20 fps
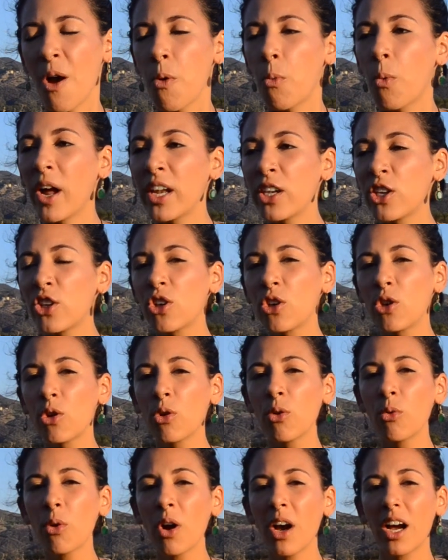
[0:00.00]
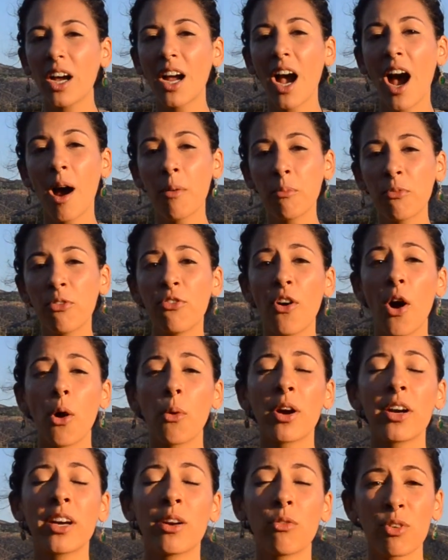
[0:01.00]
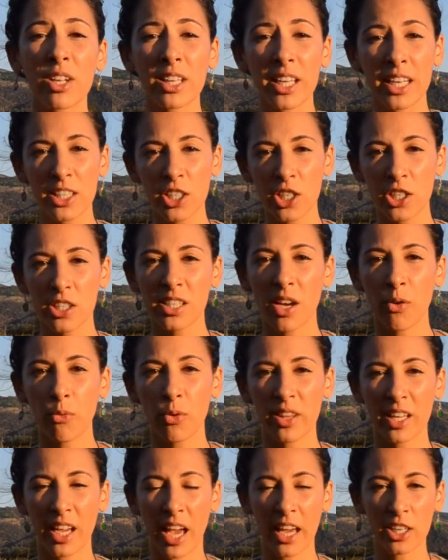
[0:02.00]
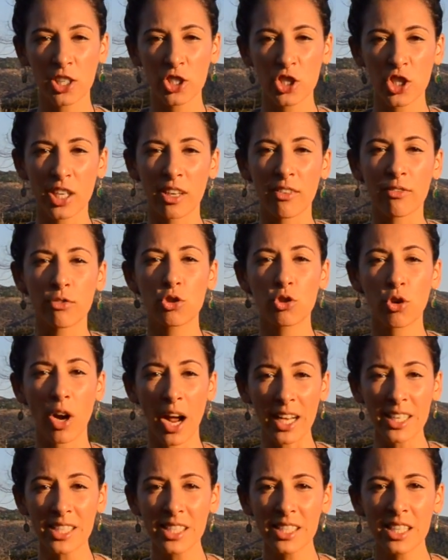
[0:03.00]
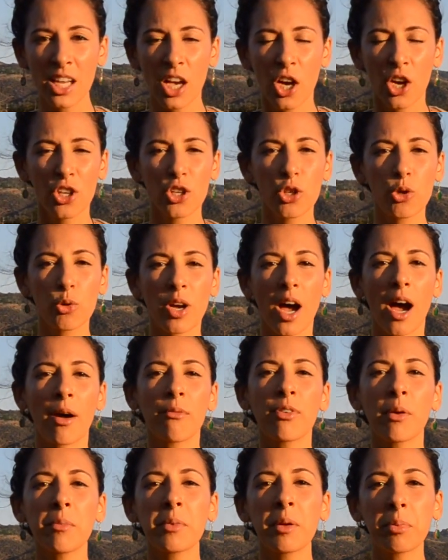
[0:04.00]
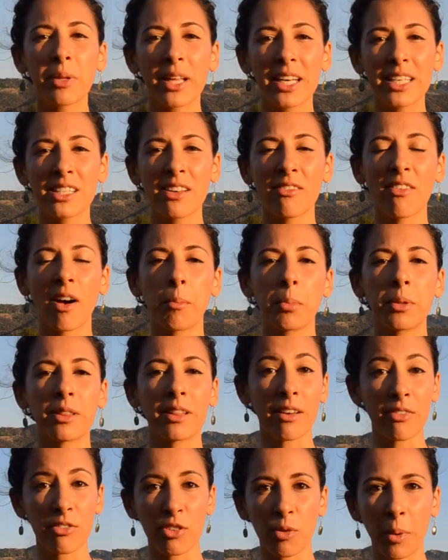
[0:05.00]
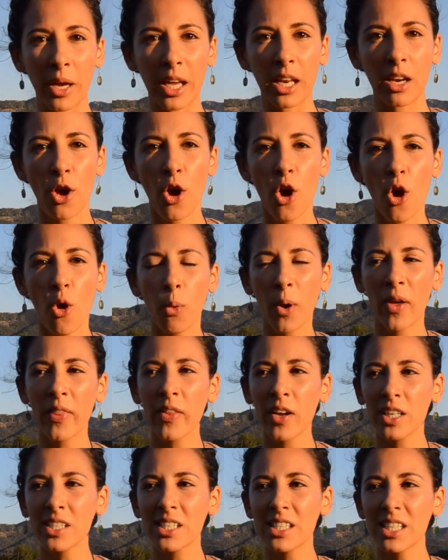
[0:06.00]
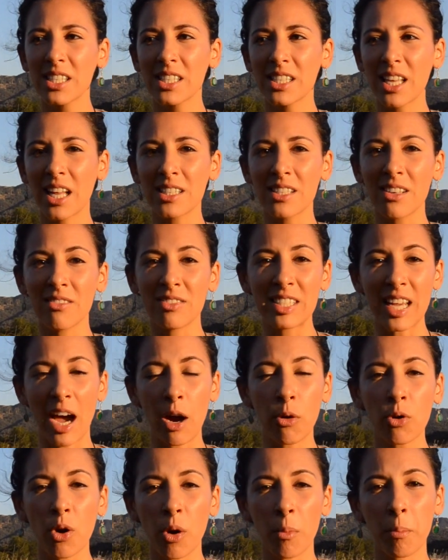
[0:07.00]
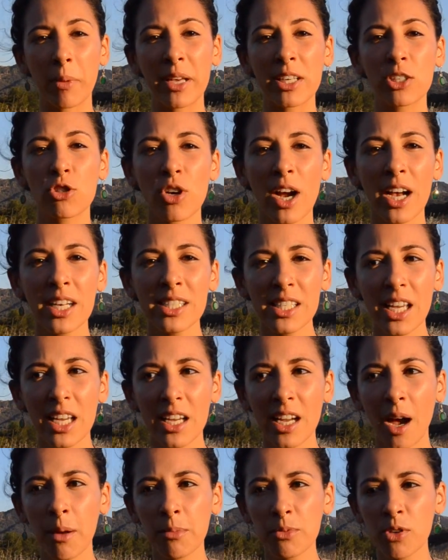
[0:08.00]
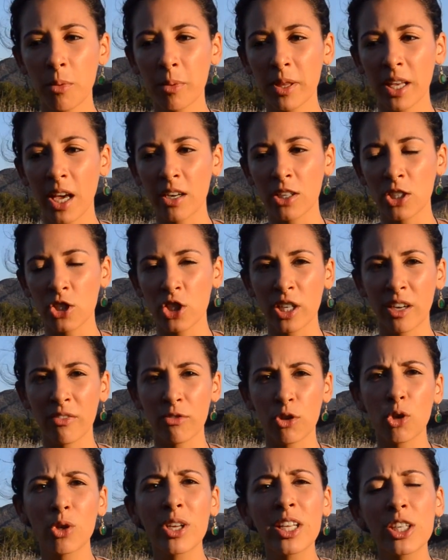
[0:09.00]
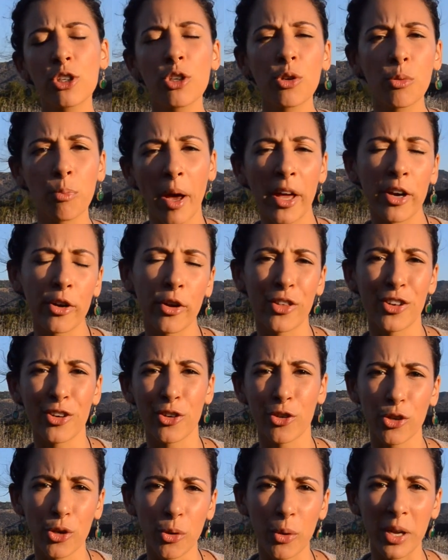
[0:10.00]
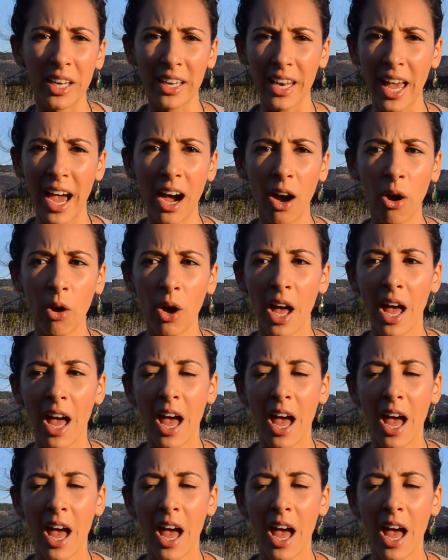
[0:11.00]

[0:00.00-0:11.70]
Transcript: When you come forward and relate to yourself with the energy of trust, you come from the place of upliftment. When there's this sense of doubt or mistrust, it comes from the energy of, you need to do better than you're doing now.